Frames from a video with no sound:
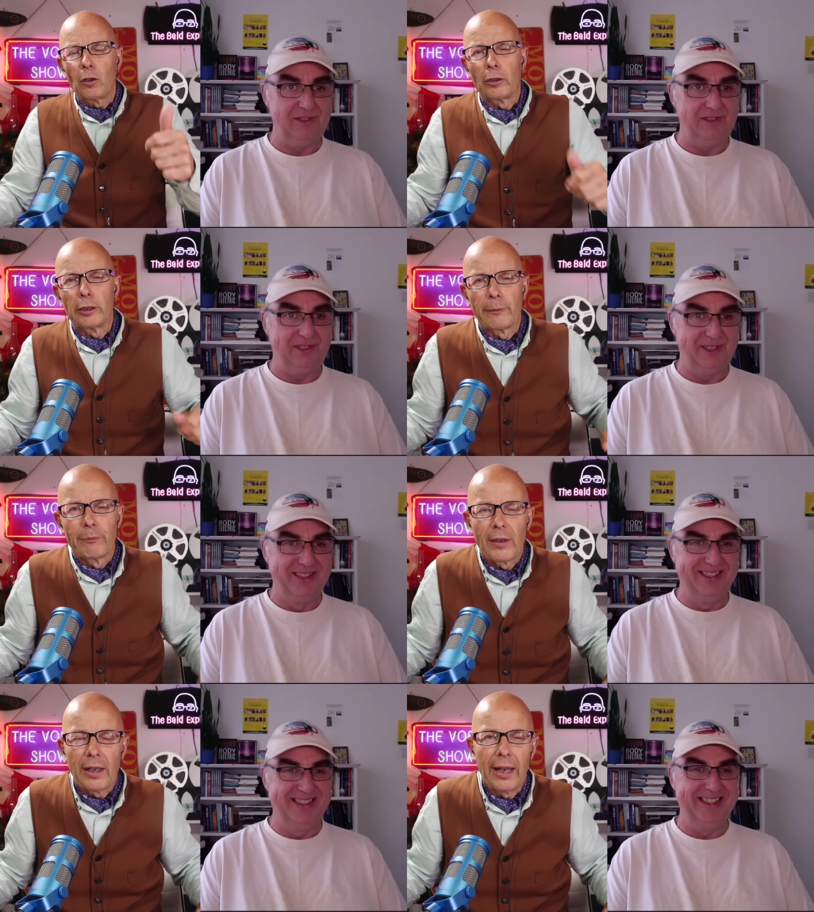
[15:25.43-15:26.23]
Speaker 1: good on
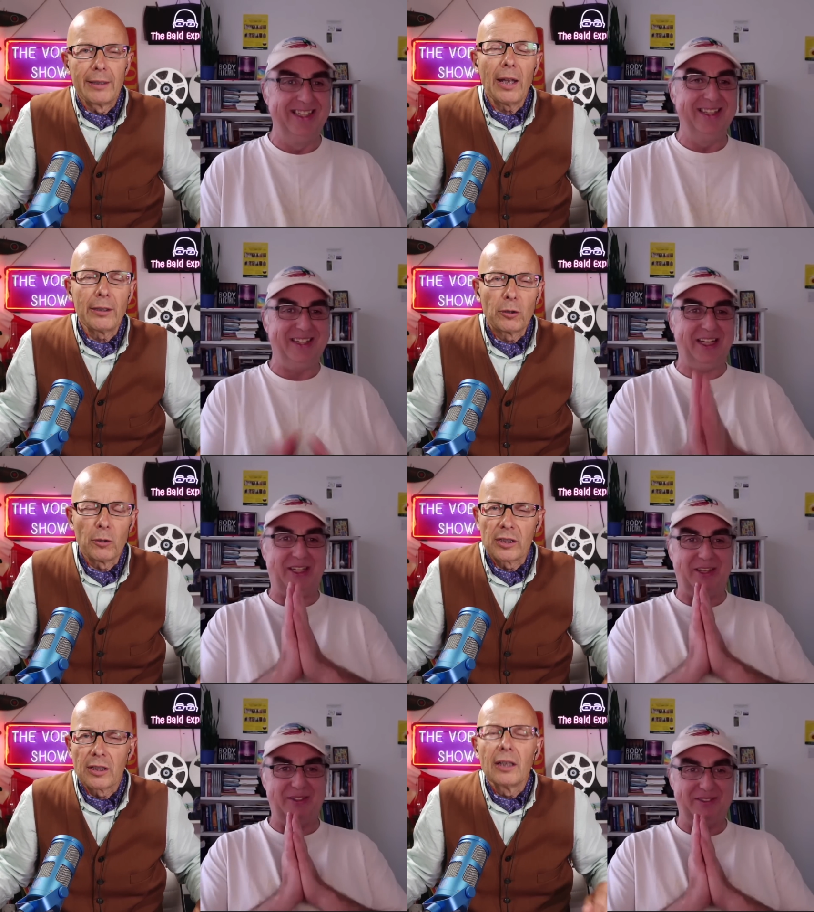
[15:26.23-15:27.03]
you. And,
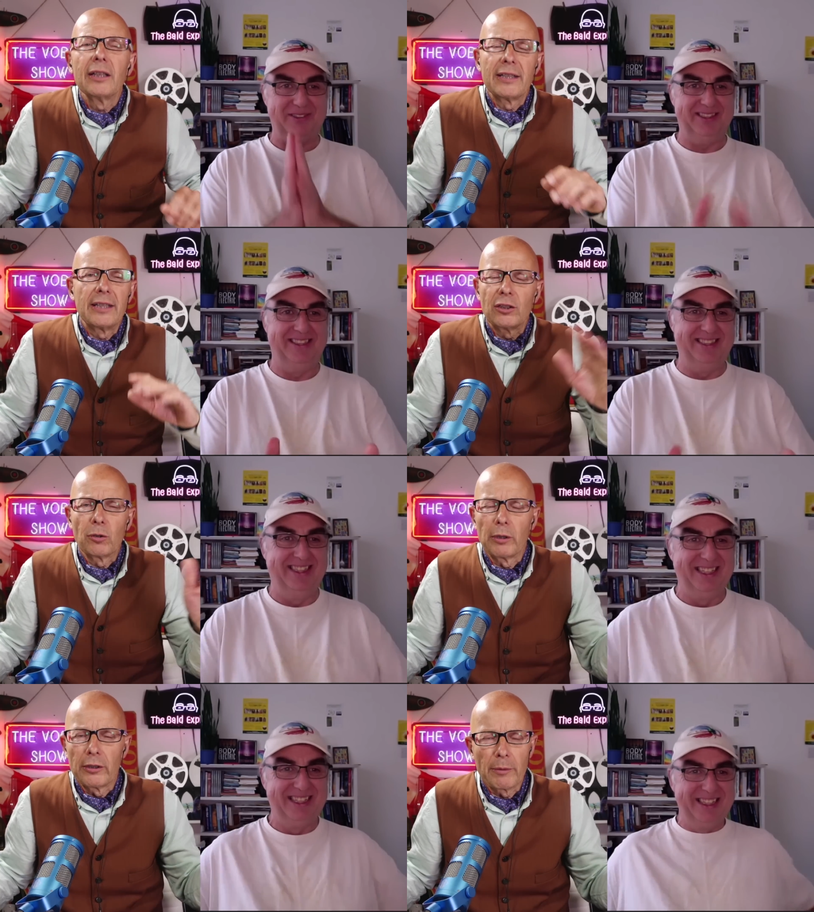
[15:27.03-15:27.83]
and of course,
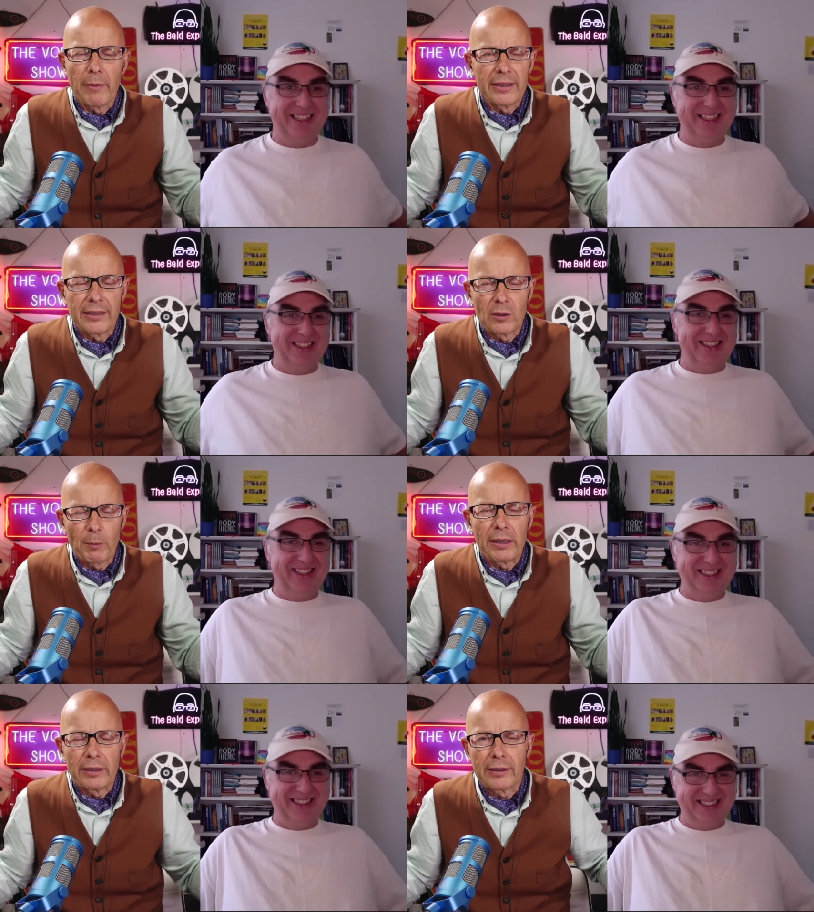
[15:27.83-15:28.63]
listening to all those
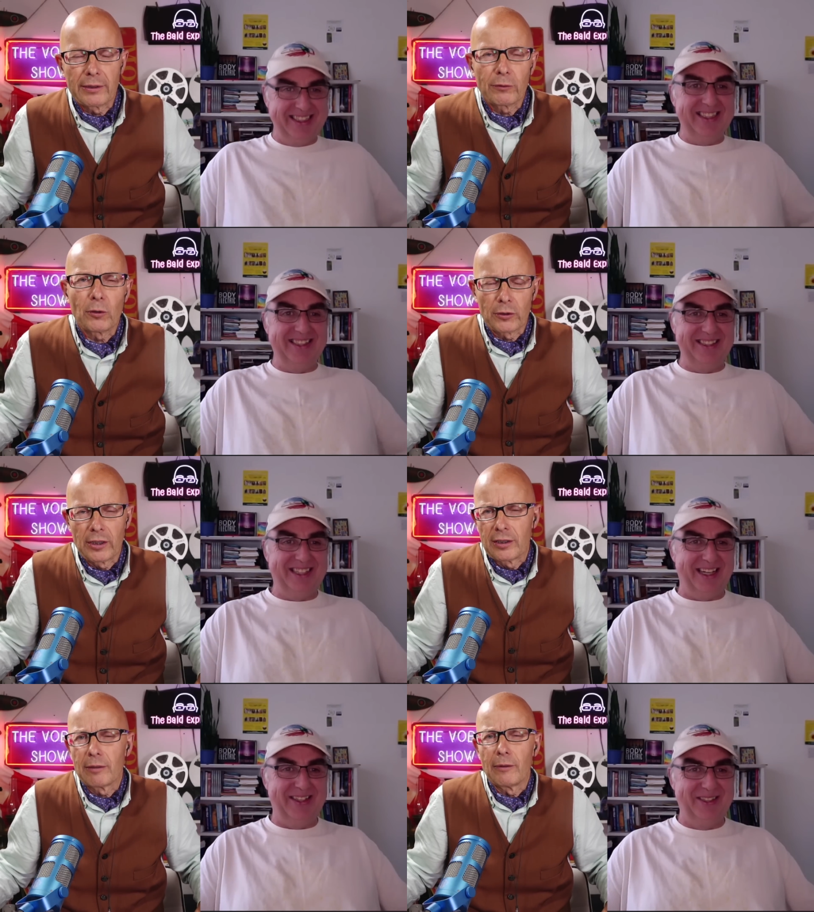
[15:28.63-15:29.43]
amazing speakers. Of
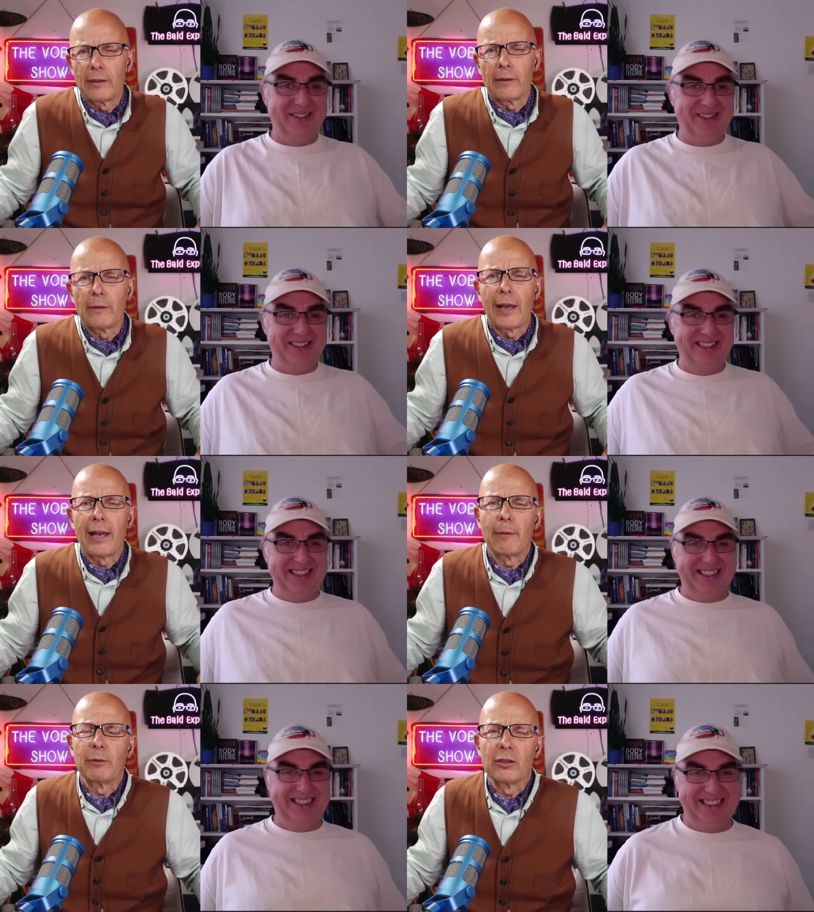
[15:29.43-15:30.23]
course, there's
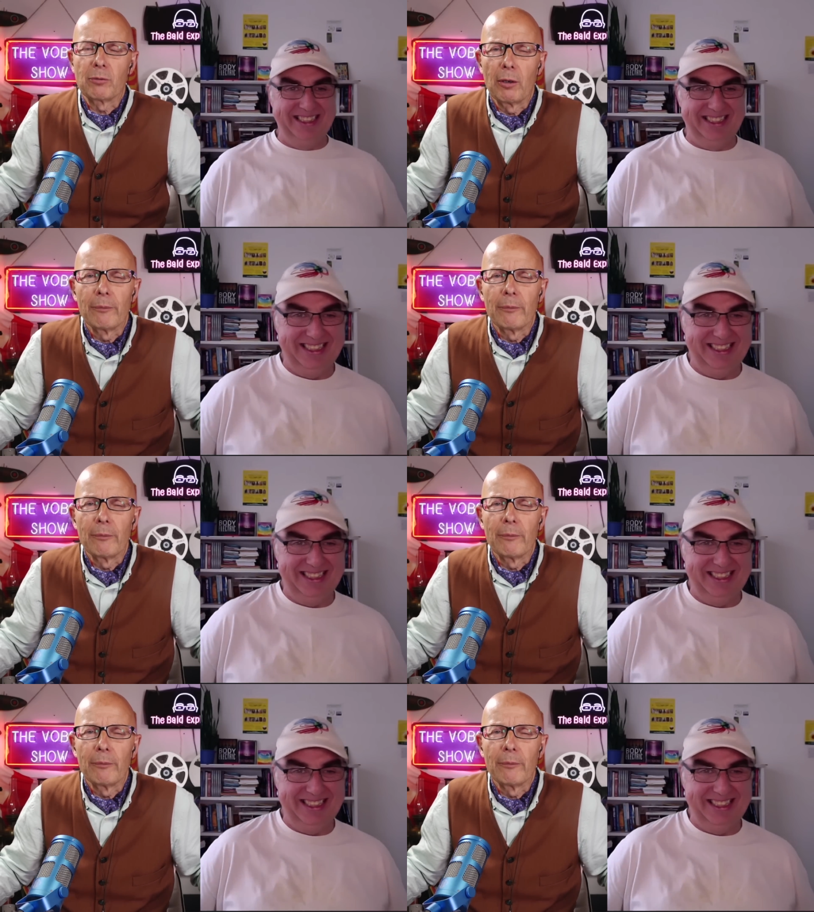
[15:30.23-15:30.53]
that happening